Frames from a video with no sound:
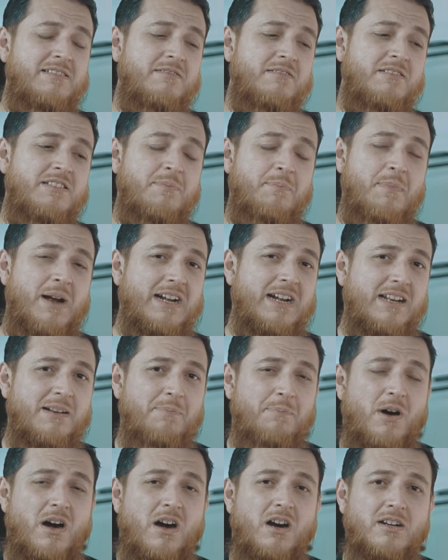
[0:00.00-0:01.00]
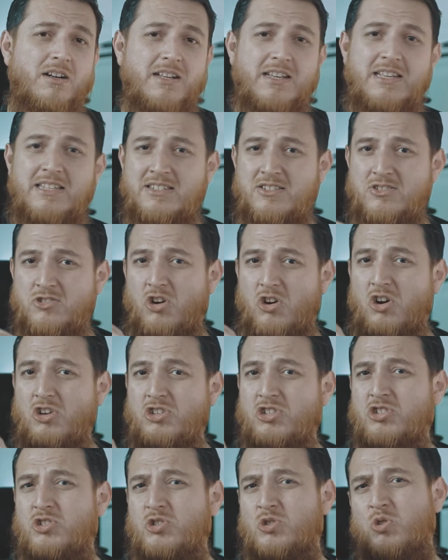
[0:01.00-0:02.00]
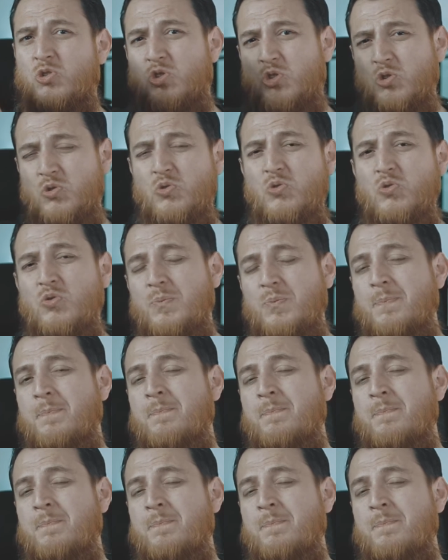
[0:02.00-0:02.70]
The metal part is not too